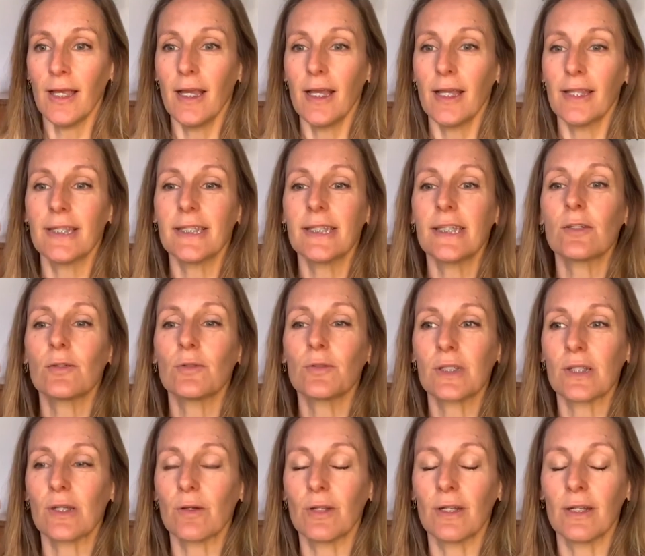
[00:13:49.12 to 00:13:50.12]
This is
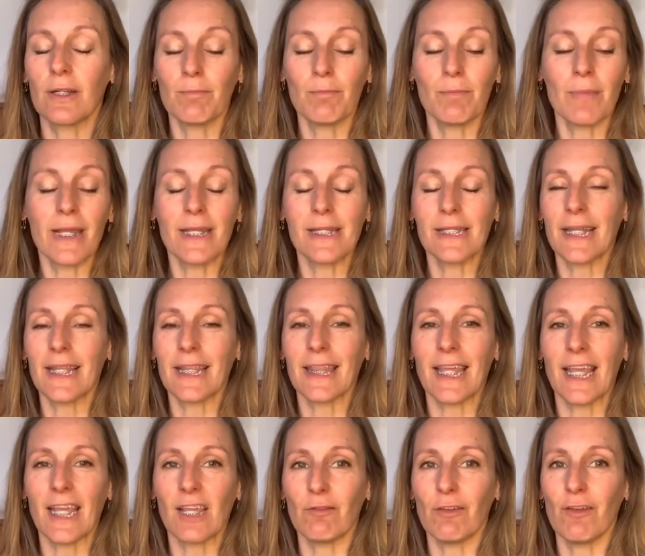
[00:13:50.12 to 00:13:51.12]
also an amazing
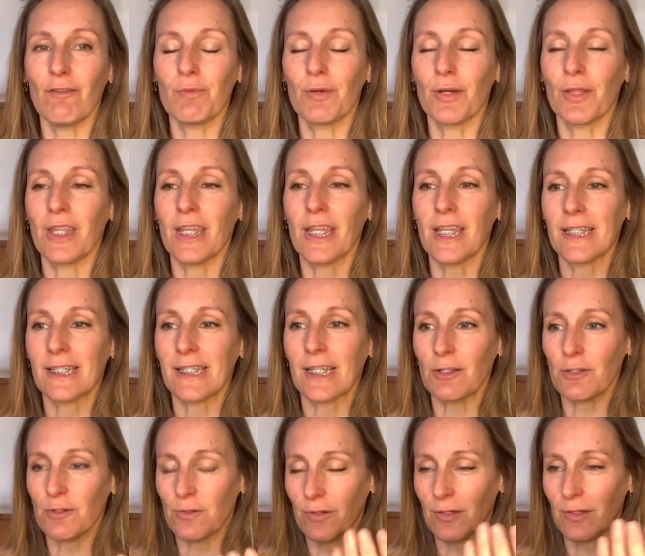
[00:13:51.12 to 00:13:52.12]
thing if you've put the
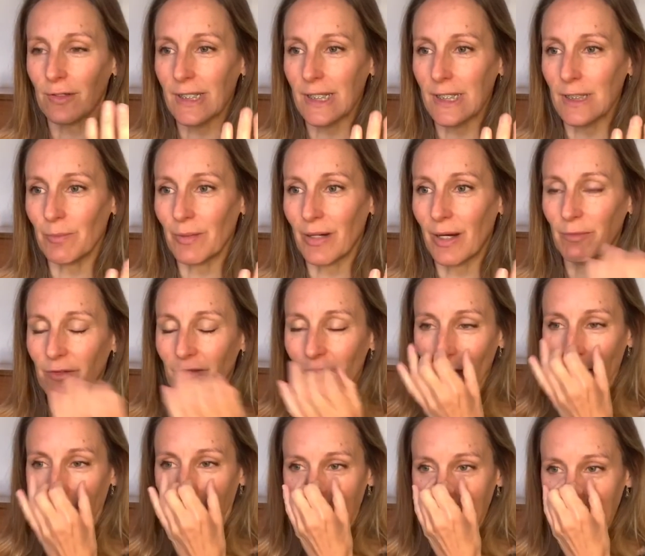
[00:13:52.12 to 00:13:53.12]
essential oils in the palm of
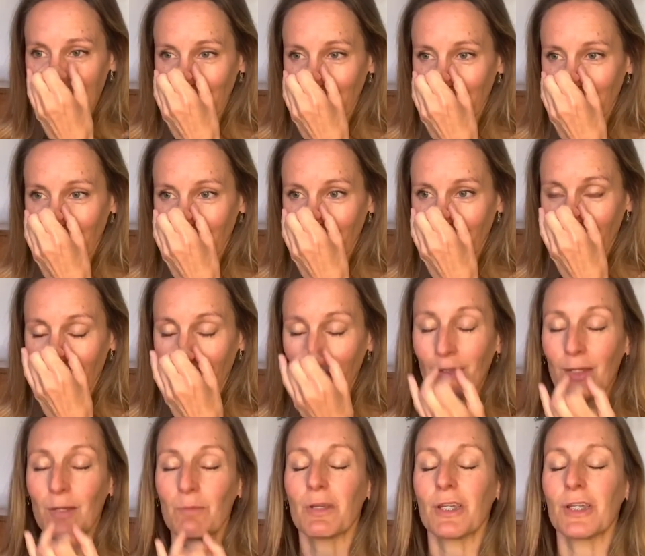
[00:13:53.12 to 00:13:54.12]
your hand,
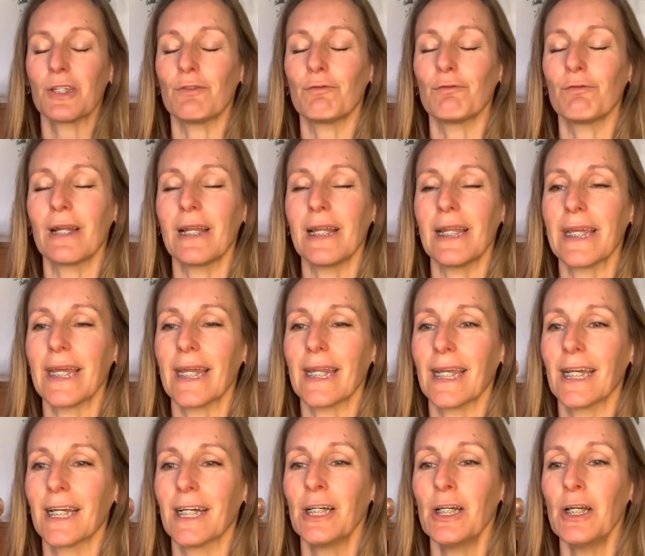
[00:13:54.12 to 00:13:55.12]
because you're really
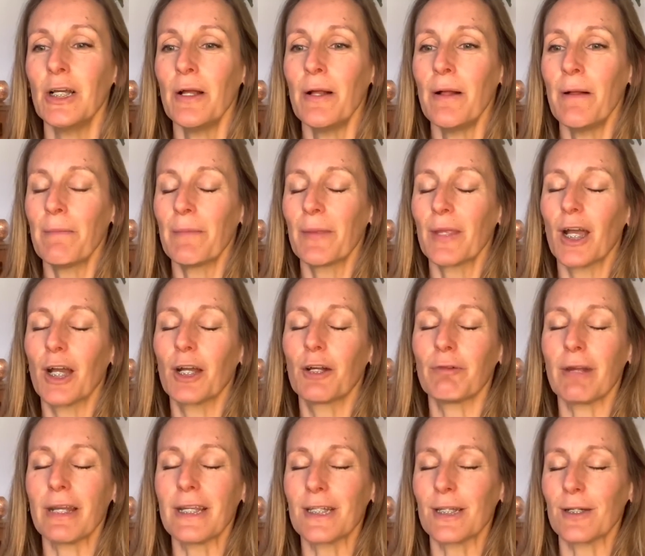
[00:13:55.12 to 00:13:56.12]
getting a
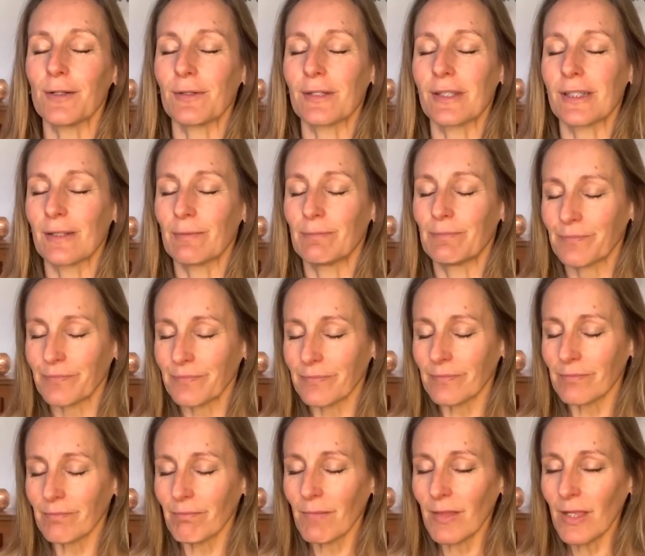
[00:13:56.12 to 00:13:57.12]
great dose
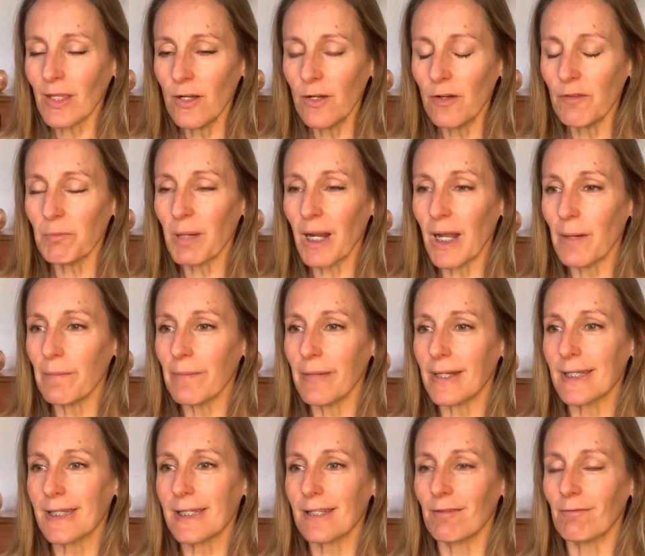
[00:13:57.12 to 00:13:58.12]
of plant
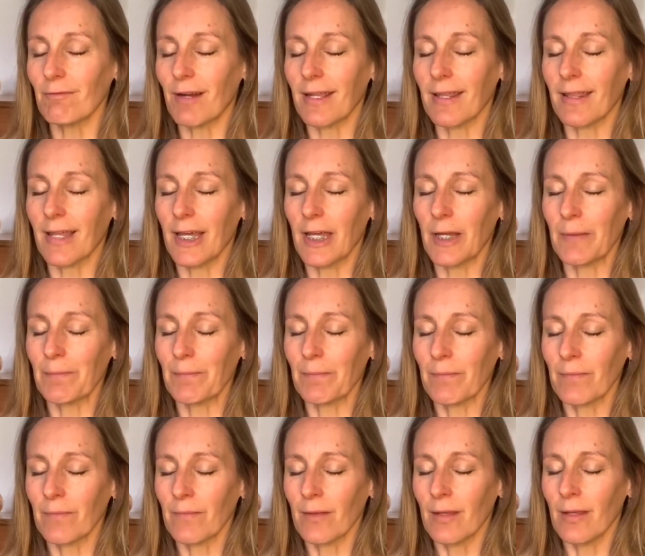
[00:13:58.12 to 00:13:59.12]
medicine right
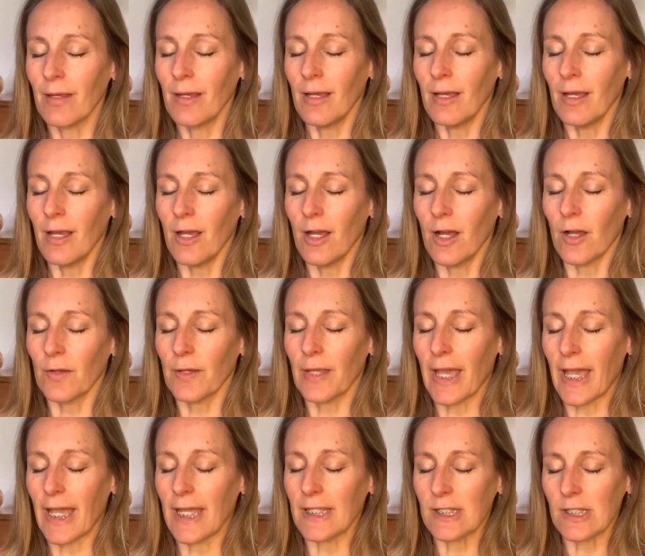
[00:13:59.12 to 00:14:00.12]
there.
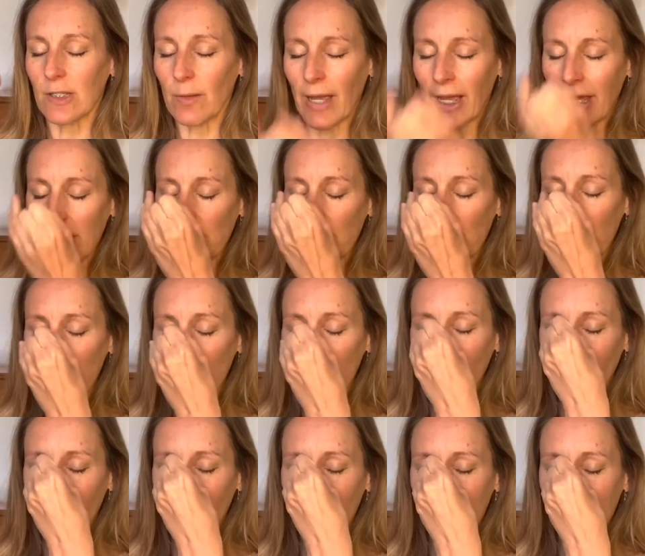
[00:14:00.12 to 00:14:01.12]
Okay, so as we
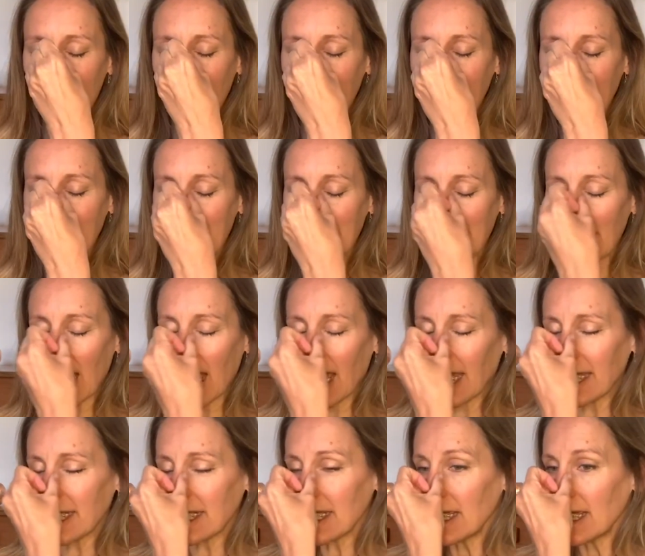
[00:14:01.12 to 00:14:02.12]
move from side to
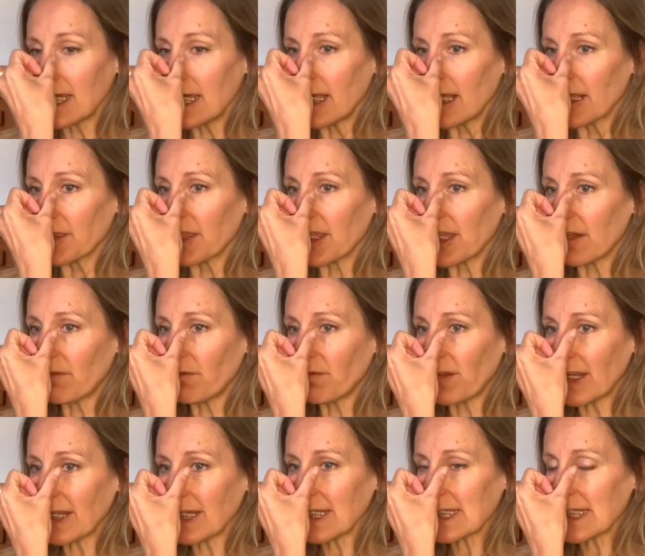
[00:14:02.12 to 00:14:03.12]
side, the
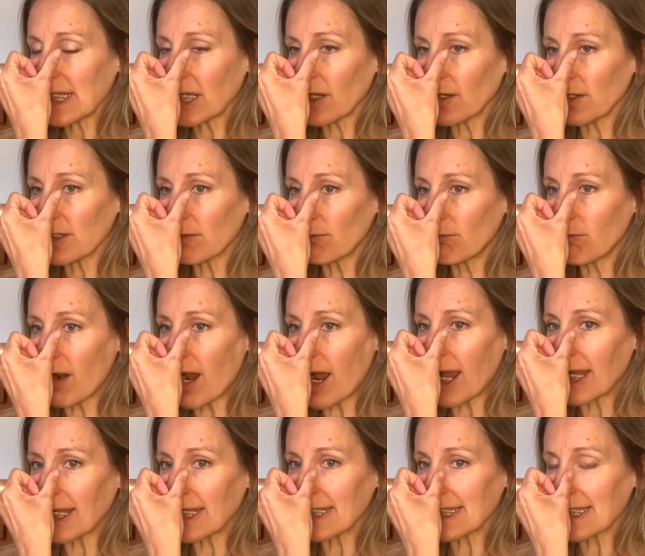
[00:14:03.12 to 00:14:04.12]
fingers are going to
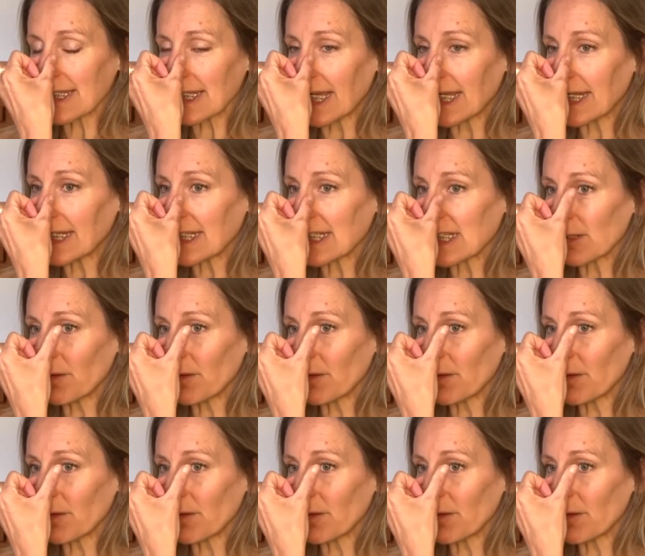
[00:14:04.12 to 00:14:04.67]
rise slightly. So